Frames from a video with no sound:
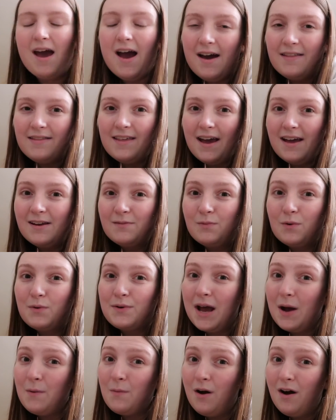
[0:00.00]
and then we'll
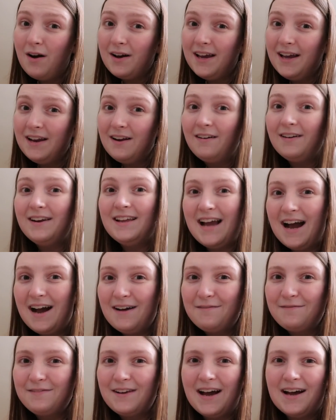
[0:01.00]
get working on the
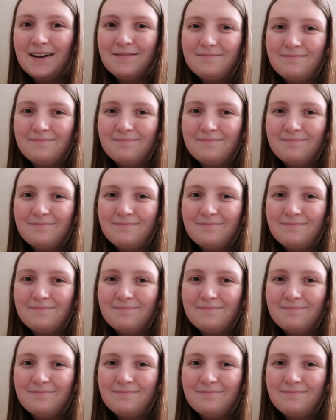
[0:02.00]
after.